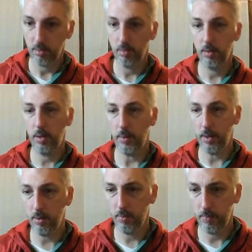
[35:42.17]
There we
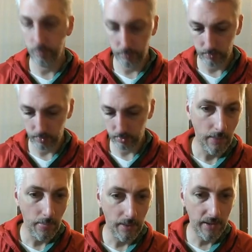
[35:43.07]
go.
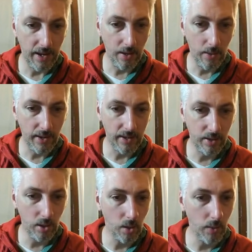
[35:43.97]
Now I can
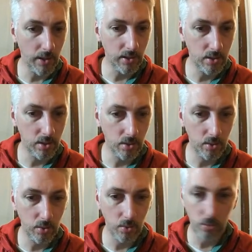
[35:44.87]
go
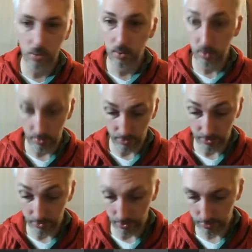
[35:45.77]
into the
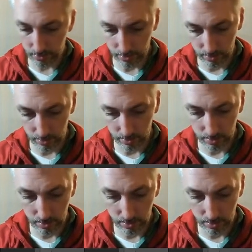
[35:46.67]
darker.